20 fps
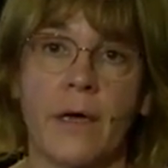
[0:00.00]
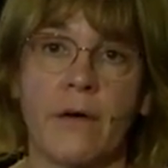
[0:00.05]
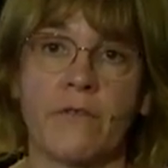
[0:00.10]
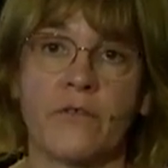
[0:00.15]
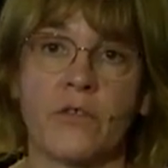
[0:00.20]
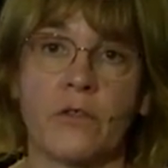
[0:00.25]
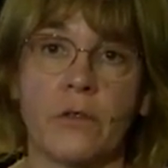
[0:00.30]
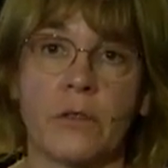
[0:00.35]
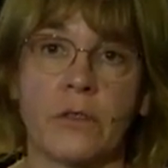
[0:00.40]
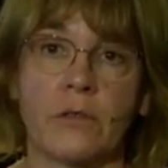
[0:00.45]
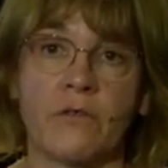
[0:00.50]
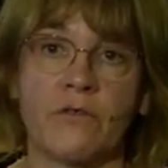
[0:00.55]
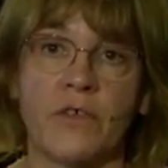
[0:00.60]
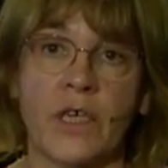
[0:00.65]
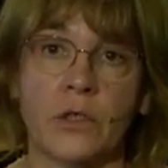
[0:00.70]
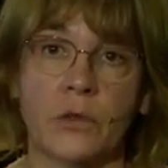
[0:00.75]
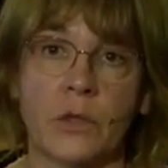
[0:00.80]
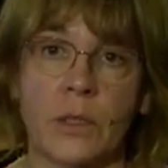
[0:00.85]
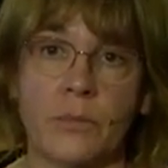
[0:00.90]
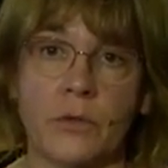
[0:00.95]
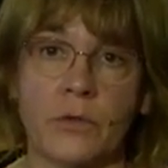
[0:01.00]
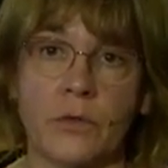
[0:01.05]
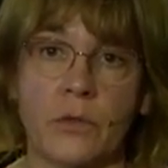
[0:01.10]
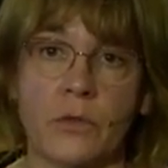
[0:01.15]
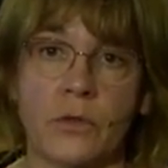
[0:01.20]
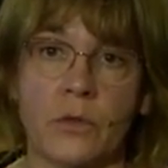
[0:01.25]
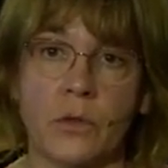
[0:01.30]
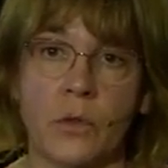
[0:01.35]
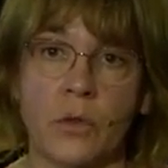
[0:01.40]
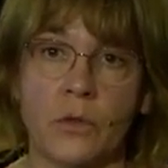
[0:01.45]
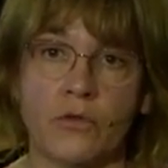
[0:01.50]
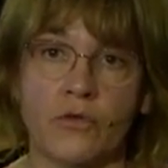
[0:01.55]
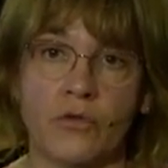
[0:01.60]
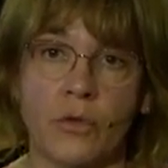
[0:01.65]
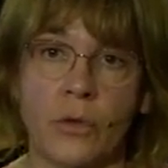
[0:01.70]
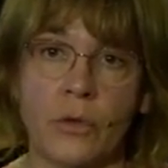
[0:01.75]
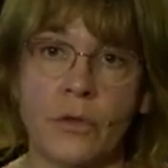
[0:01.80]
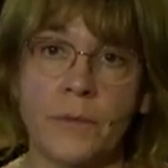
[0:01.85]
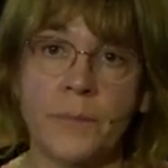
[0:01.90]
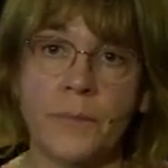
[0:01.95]
the factory production
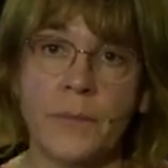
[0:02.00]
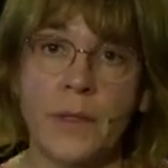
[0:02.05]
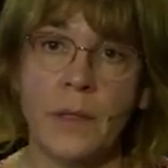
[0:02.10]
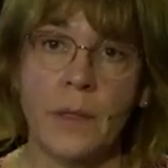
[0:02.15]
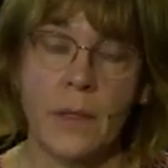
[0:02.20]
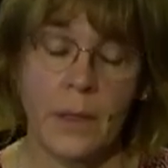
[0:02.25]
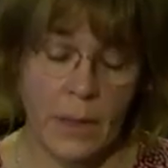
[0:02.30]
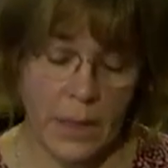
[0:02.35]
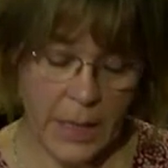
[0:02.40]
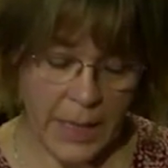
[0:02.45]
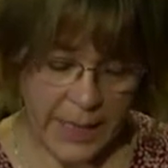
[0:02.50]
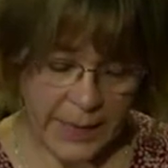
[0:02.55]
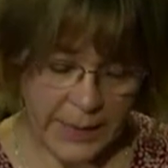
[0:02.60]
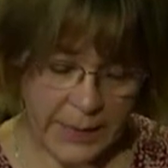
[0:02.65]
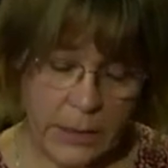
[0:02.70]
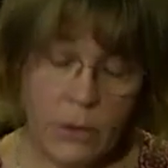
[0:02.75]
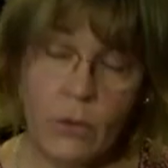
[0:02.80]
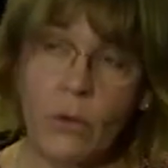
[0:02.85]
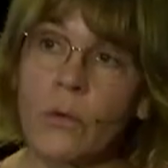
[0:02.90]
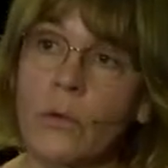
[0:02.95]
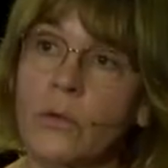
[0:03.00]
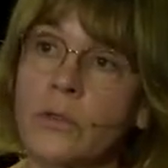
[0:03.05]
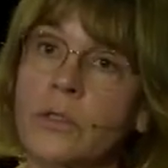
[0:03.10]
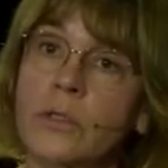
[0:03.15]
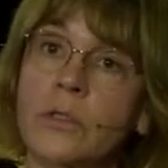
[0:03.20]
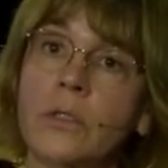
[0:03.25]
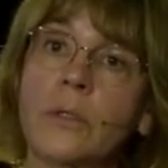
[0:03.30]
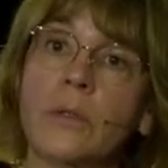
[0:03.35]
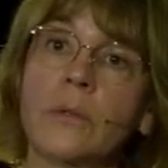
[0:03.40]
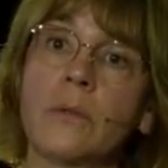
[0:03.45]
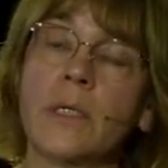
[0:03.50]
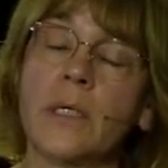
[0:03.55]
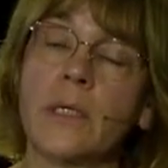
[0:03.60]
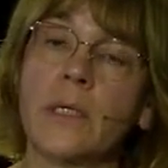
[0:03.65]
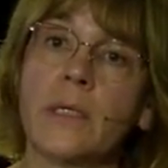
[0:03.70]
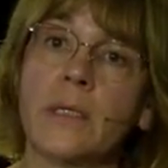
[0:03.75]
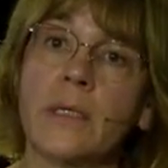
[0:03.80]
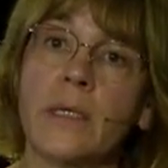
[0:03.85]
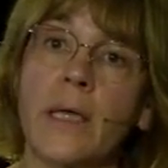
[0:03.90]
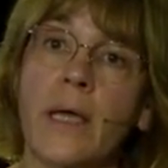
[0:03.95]
control, and also
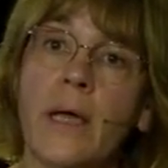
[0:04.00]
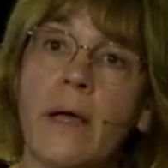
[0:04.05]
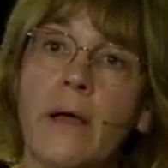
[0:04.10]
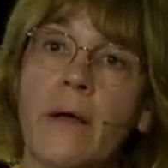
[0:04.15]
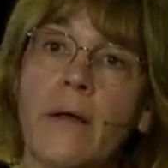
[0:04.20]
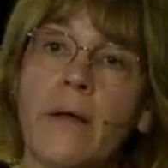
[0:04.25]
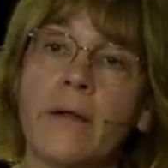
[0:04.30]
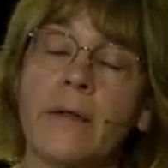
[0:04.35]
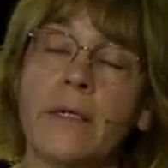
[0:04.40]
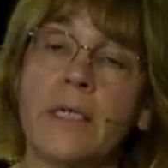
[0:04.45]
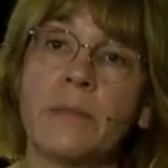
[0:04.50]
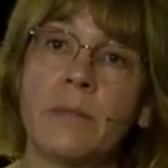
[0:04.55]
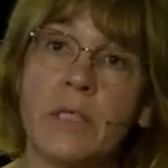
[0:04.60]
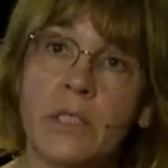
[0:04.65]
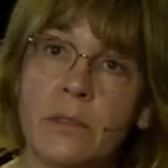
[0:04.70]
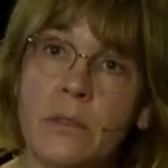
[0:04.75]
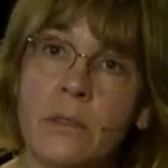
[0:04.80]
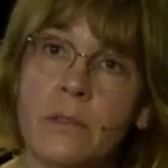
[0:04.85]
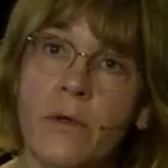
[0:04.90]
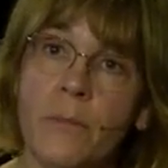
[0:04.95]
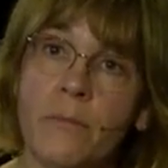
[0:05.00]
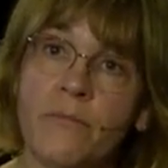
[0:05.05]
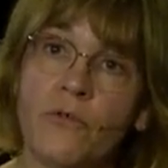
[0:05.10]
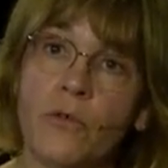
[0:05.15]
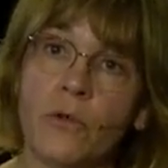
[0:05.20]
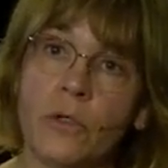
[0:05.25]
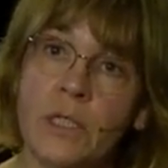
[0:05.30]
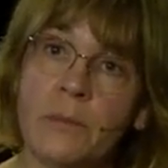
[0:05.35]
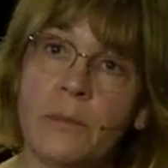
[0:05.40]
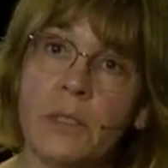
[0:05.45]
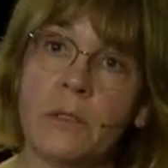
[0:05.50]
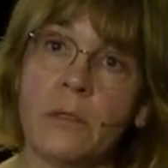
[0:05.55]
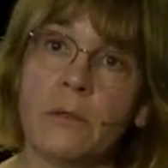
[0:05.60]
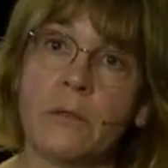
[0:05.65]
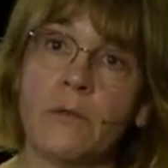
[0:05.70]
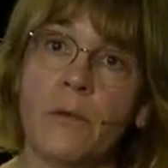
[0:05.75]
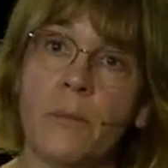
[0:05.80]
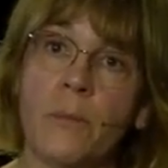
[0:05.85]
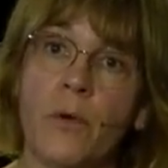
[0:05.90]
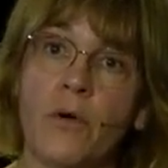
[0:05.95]
in for a limited
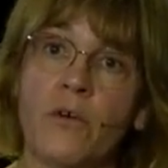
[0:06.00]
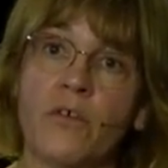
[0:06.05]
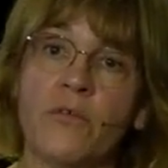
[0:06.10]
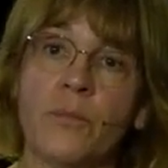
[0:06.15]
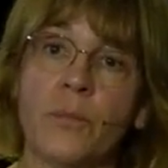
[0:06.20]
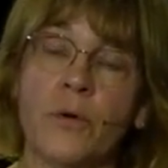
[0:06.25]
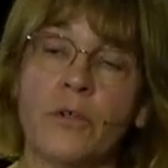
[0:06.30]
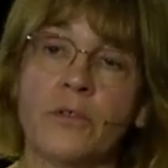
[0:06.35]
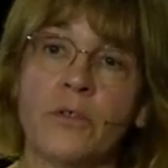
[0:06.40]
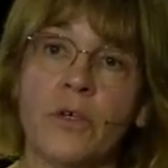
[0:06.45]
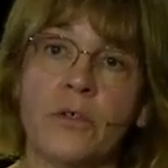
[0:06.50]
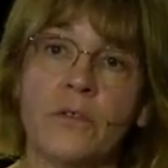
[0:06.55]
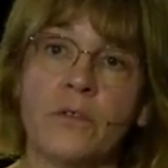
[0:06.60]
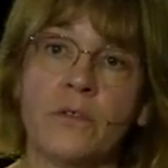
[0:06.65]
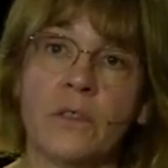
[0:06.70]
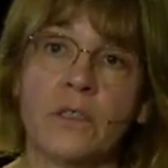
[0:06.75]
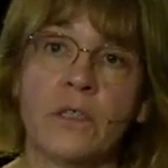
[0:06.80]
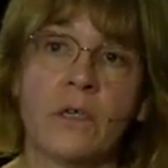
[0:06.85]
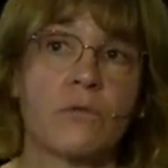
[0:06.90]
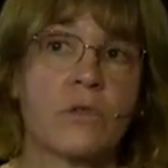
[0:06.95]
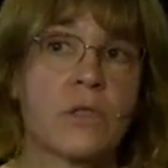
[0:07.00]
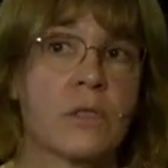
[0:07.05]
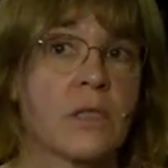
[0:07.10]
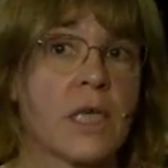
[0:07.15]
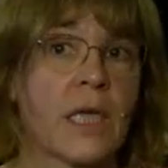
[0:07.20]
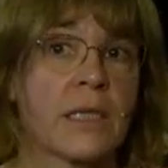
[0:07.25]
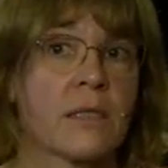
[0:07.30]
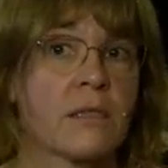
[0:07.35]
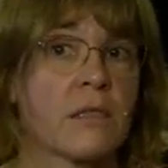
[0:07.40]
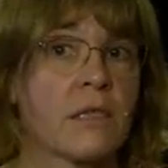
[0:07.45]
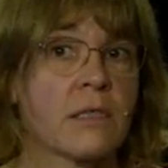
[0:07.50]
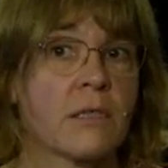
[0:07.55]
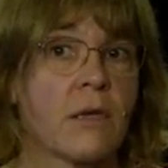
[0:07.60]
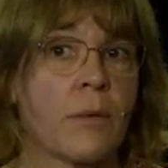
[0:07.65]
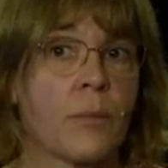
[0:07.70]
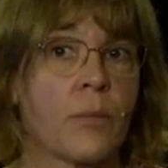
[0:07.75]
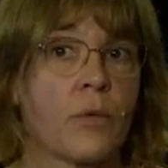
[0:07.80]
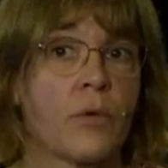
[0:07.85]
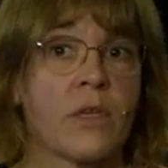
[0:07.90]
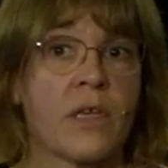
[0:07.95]
number of products, and I would say as an
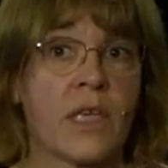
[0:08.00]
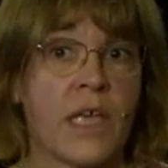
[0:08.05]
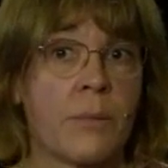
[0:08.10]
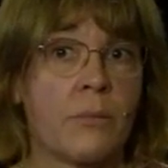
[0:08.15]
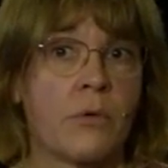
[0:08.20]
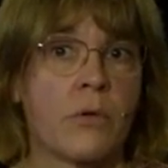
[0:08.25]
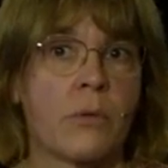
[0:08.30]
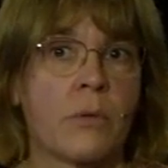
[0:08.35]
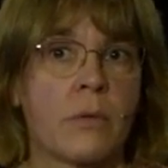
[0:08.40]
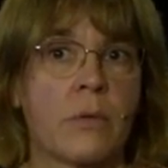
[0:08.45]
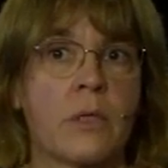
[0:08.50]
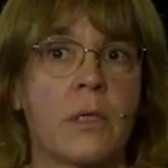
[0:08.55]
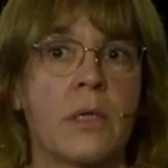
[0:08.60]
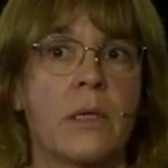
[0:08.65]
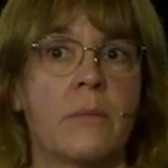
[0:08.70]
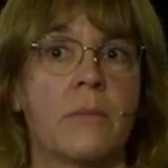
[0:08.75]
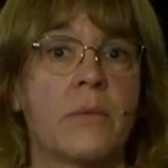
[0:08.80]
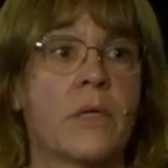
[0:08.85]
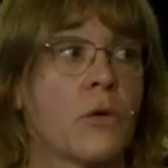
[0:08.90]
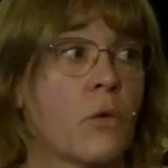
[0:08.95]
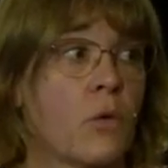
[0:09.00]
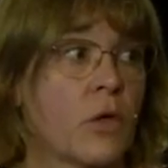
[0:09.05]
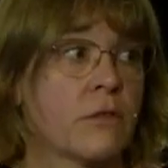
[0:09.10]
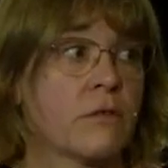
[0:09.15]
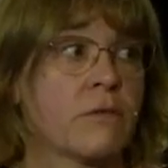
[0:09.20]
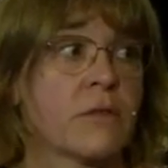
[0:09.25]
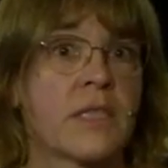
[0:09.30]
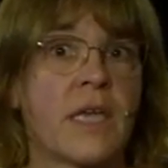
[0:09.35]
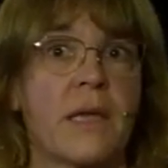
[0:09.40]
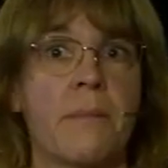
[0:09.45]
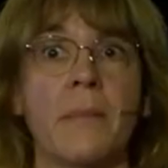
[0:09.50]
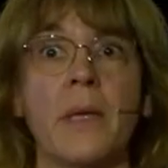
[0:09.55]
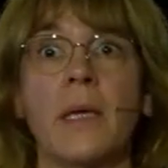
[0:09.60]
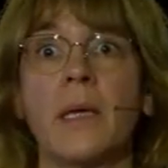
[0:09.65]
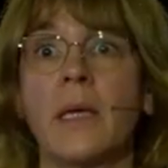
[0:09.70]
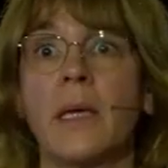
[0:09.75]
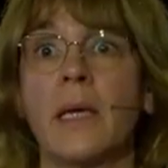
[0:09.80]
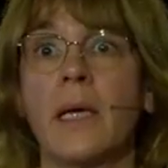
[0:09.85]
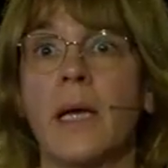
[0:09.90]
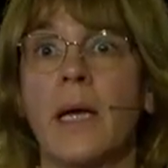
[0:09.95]
example, cable being one of them,
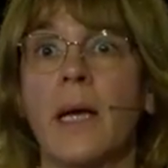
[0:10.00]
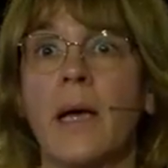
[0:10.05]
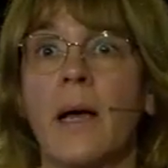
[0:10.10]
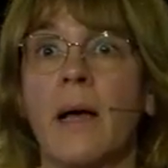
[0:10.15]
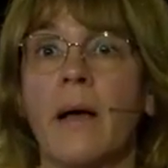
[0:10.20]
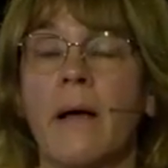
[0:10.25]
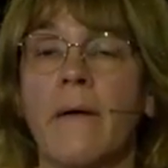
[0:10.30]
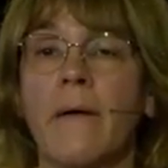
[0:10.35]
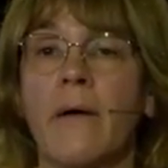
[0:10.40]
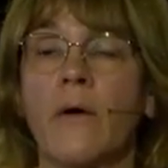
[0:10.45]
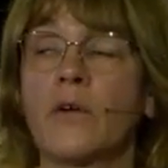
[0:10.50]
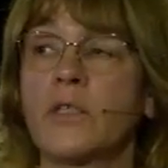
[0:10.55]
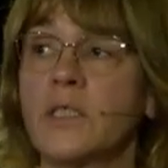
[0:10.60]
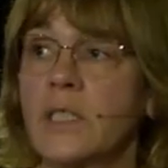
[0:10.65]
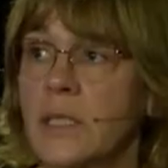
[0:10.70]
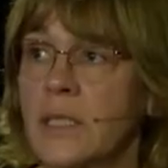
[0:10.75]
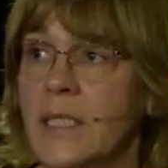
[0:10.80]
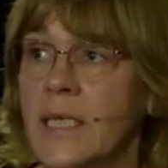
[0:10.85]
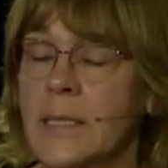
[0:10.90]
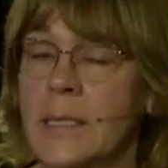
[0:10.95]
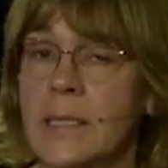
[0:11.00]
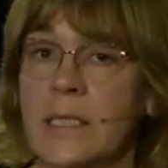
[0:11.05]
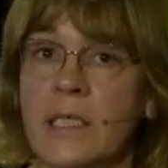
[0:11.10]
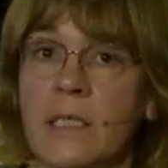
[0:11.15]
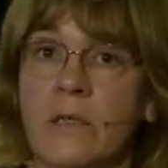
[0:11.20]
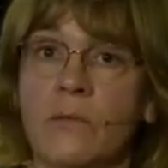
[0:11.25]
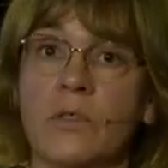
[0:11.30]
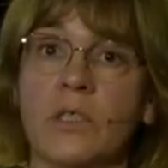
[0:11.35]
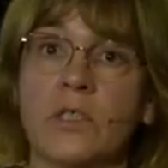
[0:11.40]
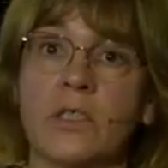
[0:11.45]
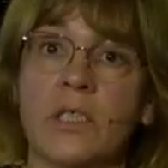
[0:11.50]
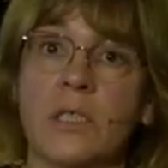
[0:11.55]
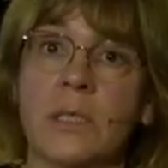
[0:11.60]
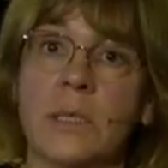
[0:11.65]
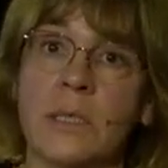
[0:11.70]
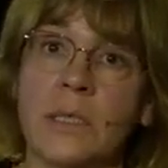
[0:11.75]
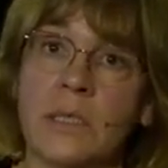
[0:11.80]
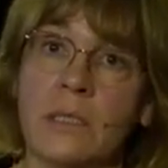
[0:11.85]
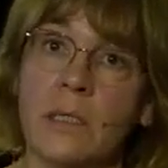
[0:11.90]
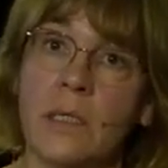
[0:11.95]
audit testing, which
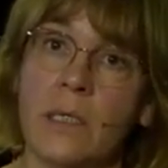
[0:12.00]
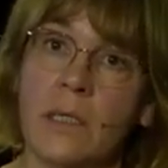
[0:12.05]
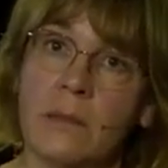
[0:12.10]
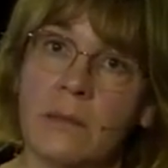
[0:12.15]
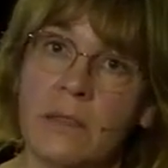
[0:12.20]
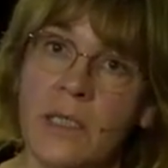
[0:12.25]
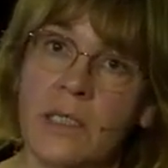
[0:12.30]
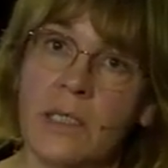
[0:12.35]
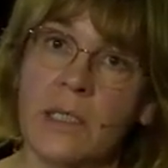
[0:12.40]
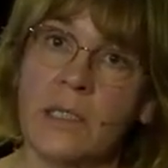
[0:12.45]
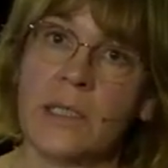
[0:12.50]
is taking